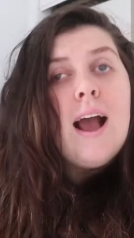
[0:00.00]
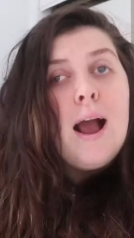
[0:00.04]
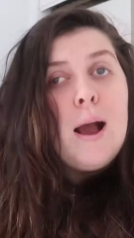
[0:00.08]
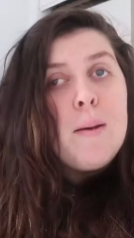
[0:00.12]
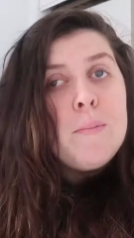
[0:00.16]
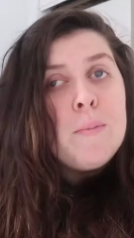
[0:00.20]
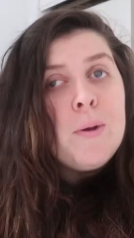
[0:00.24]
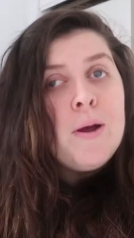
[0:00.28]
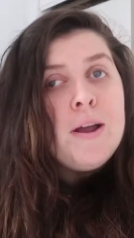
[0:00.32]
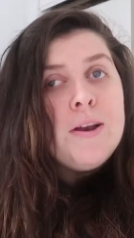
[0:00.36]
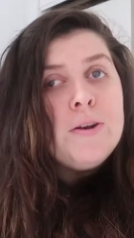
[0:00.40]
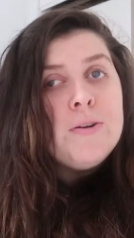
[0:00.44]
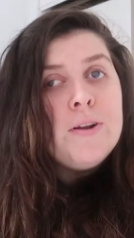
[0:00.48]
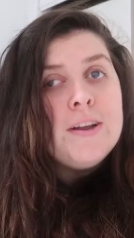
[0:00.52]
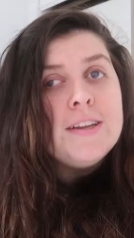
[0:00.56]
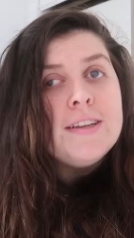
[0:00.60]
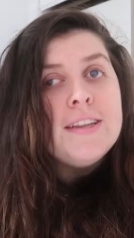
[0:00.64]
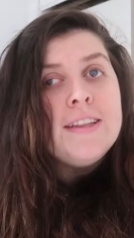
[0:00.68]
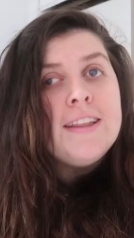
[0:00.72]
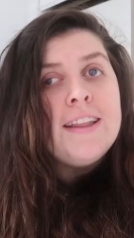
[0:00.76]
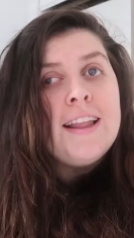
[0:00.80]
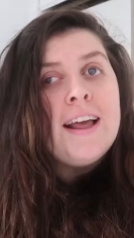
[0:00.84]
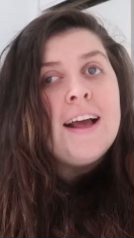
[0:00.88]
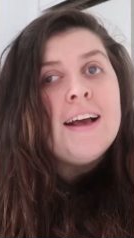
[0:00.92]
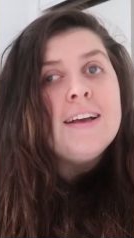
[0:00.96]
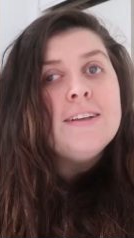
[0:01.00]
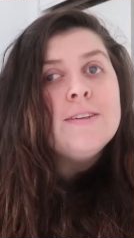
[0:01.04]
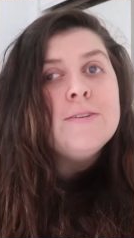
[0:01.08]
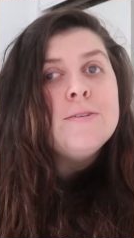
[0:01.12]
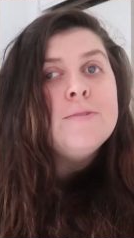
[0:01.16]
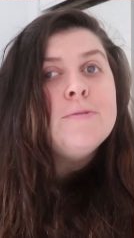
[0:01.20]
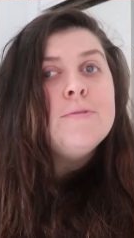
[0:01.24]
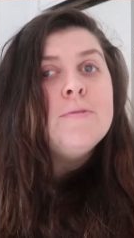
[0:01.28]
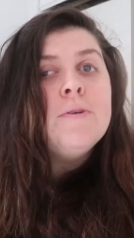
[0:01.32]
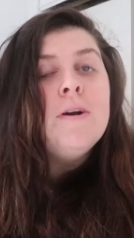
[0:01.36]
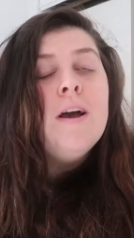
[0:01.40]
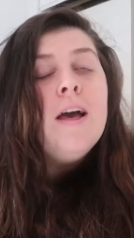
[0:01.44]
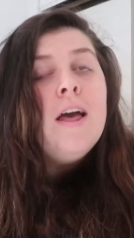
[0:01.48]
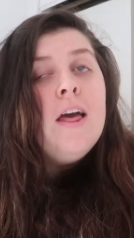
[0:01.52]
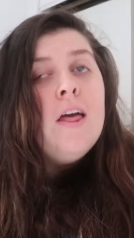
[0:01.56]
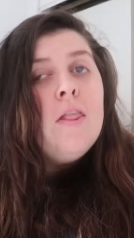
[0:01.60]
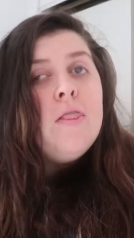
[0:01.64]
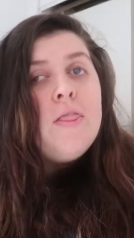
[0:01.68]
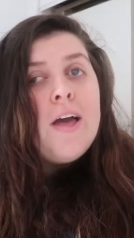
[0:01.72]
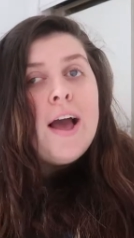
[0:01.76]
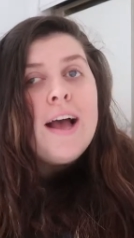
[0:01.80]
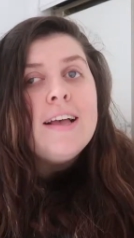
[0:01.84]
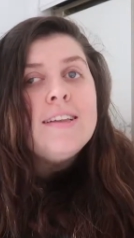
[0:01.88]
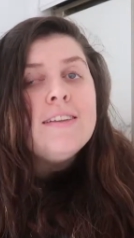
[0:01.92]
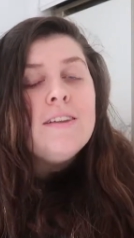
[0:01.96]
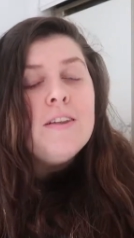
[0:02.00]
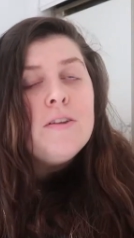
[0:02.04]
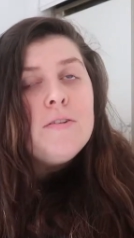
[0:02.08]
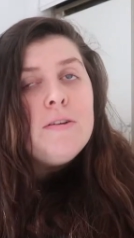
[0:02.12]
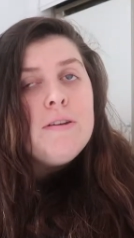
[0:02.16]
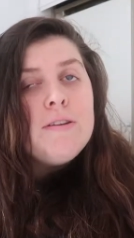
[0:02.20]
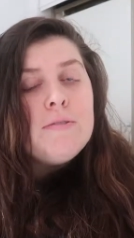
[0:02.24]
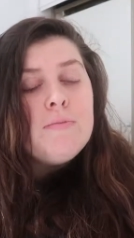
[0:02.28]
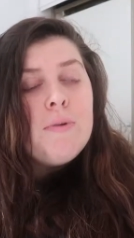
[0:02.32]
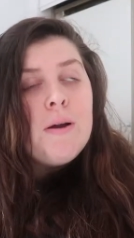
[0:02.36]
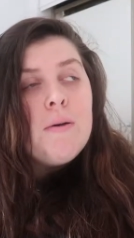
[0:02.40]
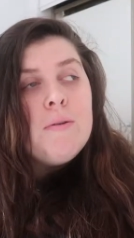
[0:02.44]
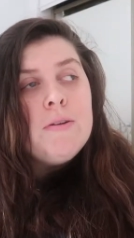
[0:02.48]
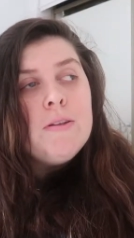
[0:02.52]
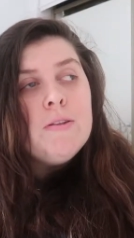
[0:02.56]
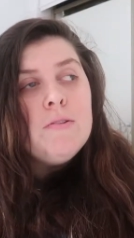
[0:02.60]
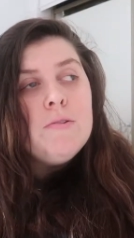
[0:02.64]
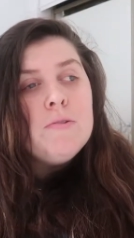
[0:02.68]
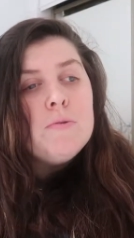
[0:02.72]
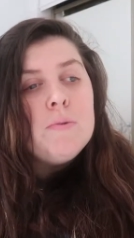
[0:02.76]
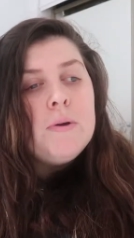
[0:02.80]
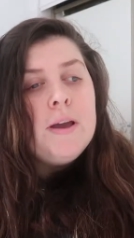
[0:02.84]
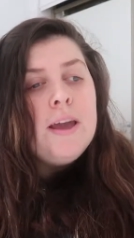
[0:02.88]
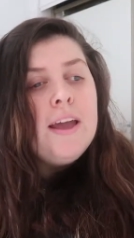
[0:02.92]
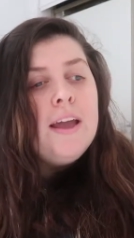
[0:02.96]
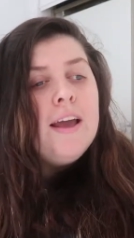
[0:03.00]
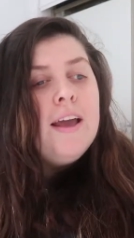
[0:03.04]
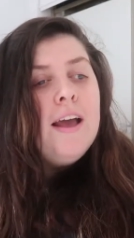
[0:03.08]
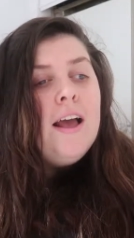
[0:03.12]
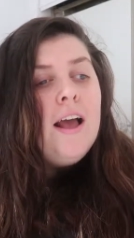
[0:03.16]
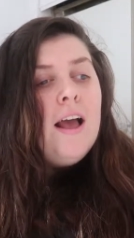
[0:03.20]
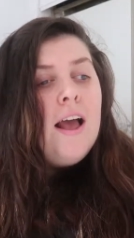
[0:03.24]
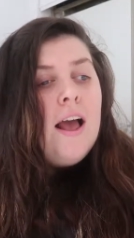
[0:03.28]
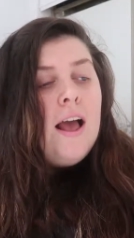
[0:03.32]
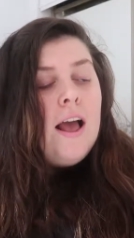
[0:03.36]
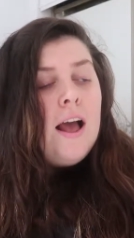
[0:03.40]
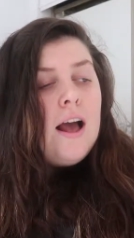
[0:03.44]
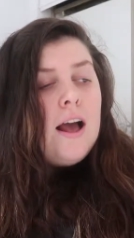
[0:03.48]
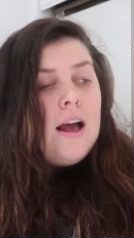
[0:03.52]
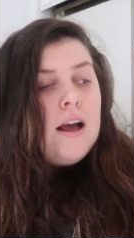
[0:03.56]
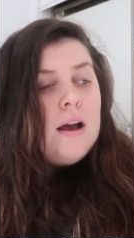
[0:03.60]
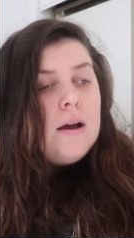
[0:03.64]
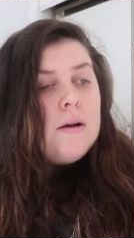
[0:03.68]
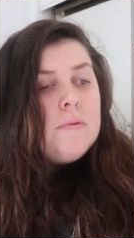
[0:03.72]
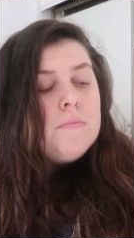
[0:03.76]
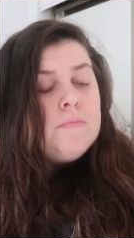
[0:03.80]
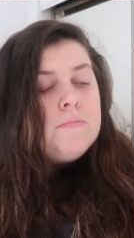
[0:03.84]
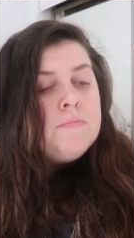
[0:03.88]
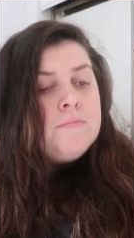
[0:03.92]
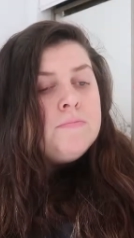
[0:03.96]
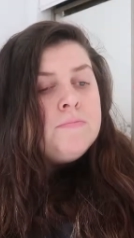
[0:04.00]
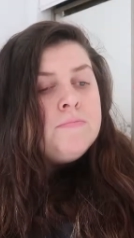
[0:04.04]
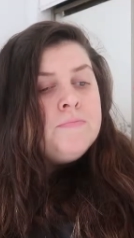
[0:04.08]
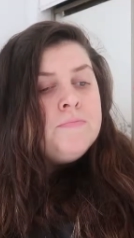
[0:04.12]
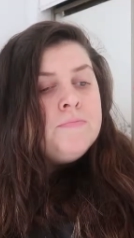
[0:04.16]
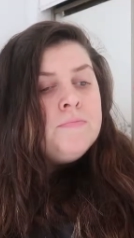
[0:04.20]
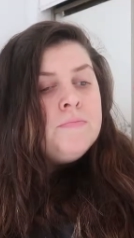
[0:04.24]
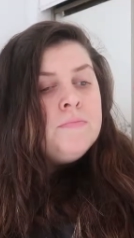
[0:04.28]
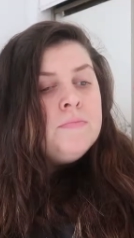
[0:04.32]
i'm not interested in that so that's another reason why i want to lose weight um